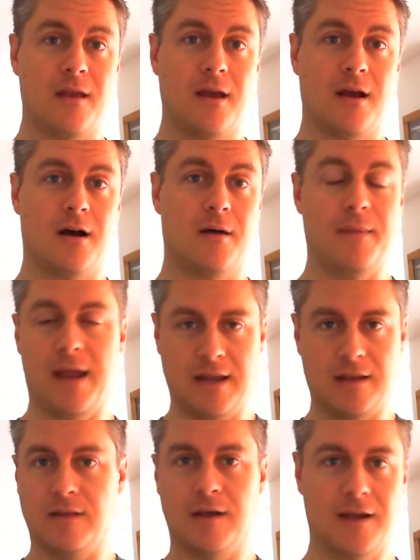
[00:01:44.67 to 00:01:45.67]
um, and
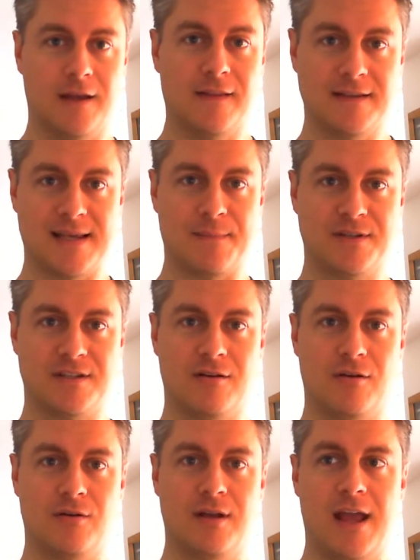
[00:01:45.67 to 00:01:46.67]
in the in this
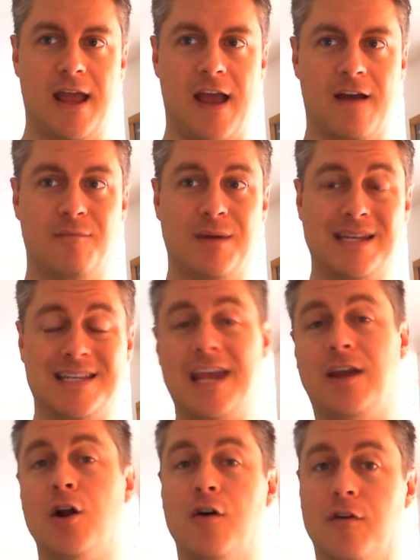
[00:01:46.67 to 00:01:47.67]
episode have been
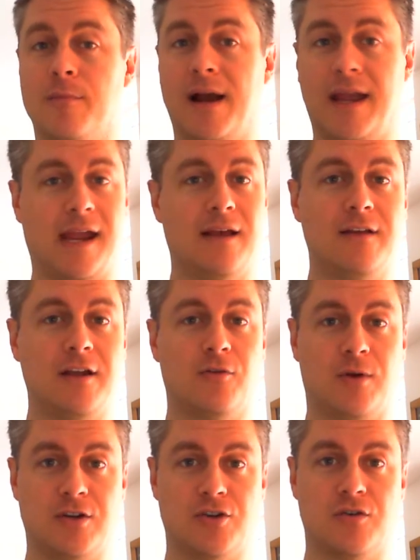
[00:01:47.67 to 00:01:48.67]
taken over by alien
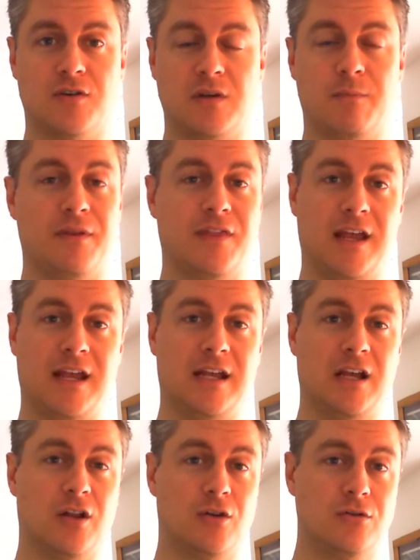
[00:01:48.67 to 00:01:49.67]
creatures, but
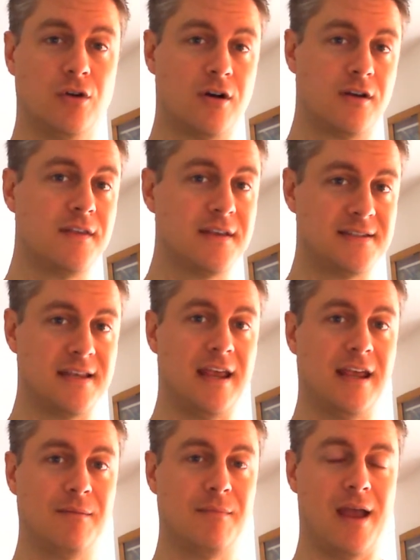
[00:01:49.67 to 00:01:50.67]
they look the
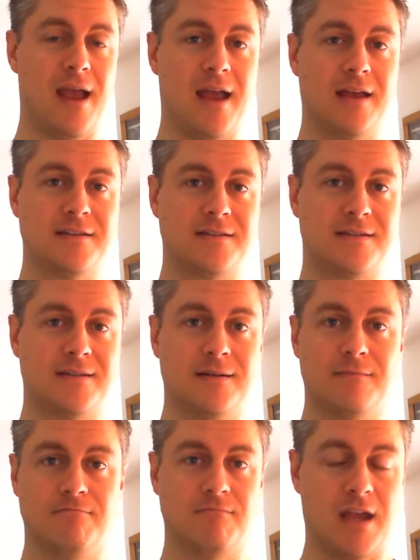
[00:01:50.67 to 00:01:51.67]
same as
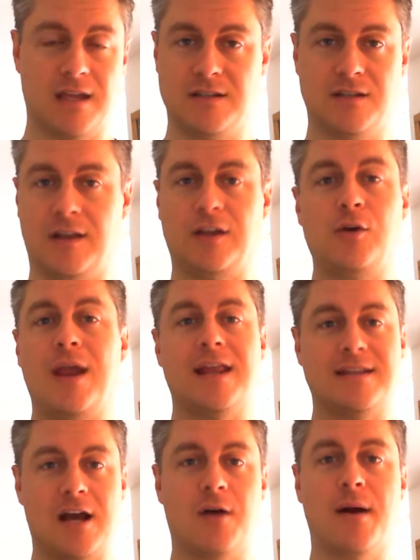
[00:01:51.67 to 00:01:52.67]
as like you can't
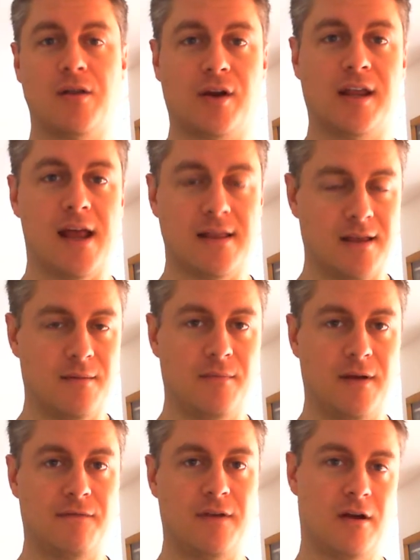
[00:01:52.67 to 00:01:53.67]
tell by looking at them
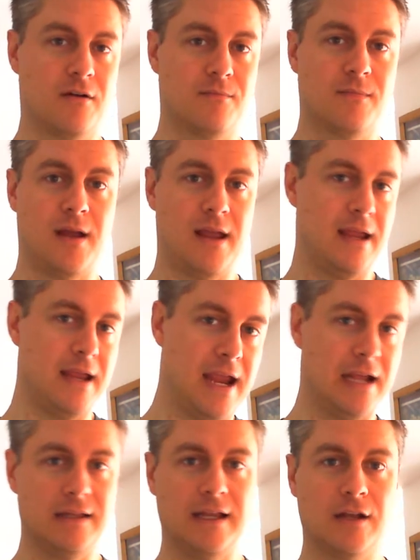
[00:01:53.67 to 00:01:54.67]
if they're
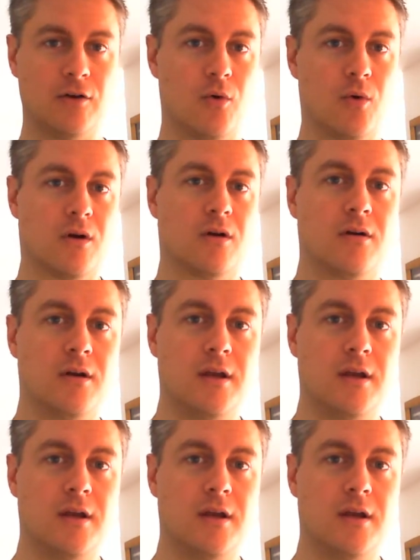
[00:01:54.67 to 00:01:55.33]
alien or